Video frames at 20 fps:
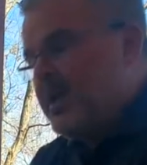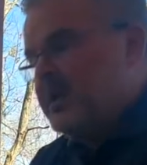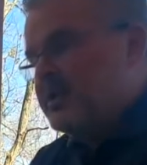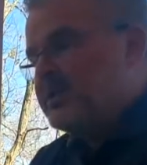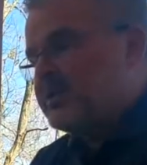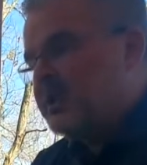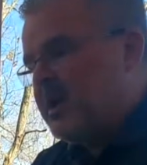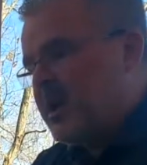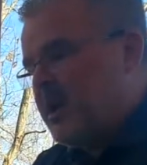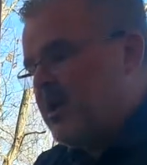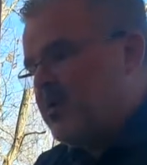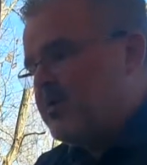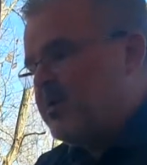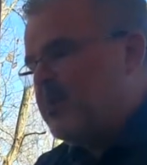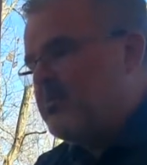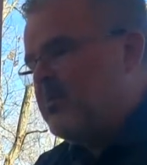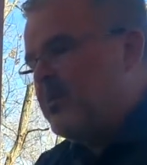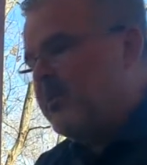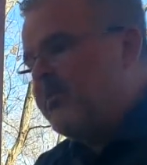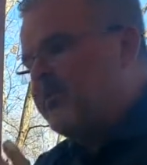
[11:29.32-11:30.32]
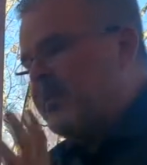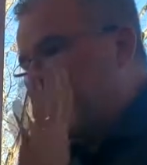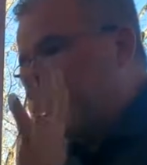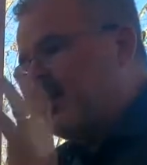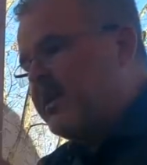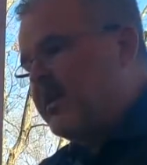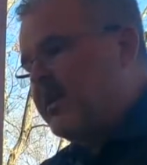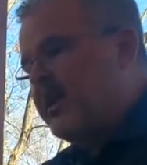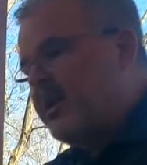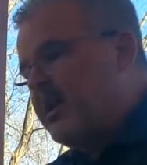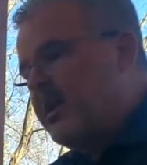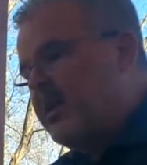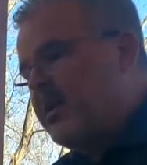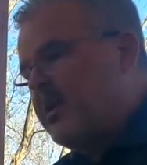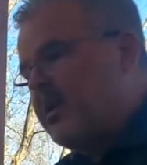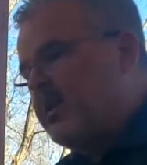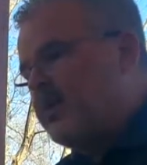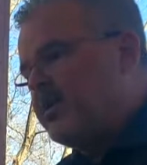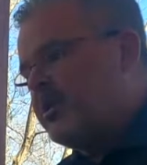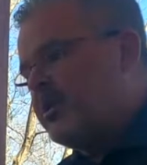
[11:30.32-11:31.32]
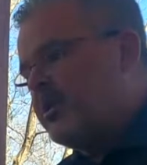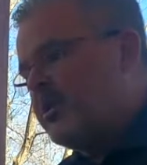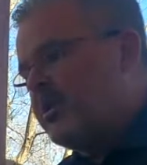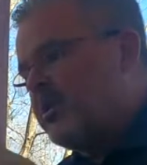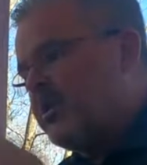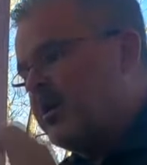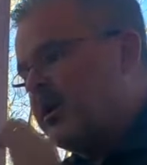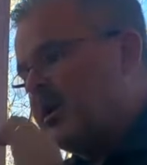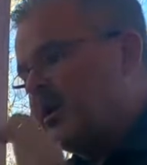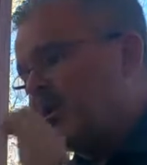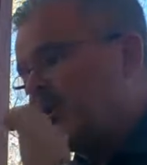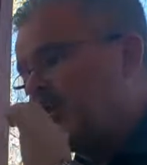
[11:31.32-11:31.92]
So you moved down here. You're a